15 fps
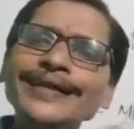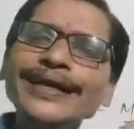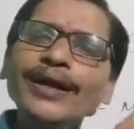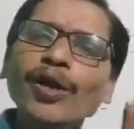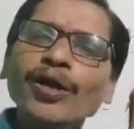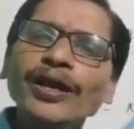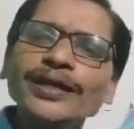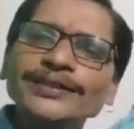
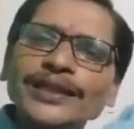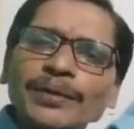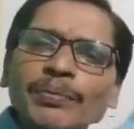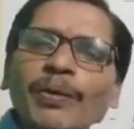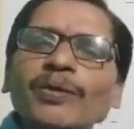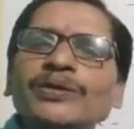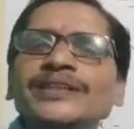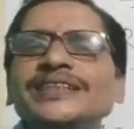knowledge
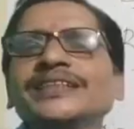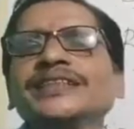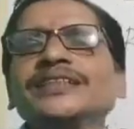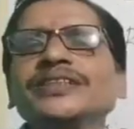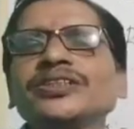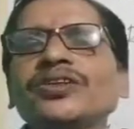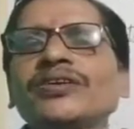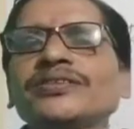about these
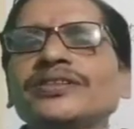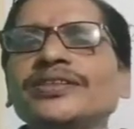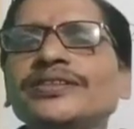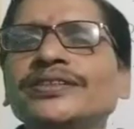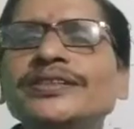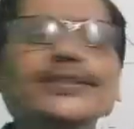instructions,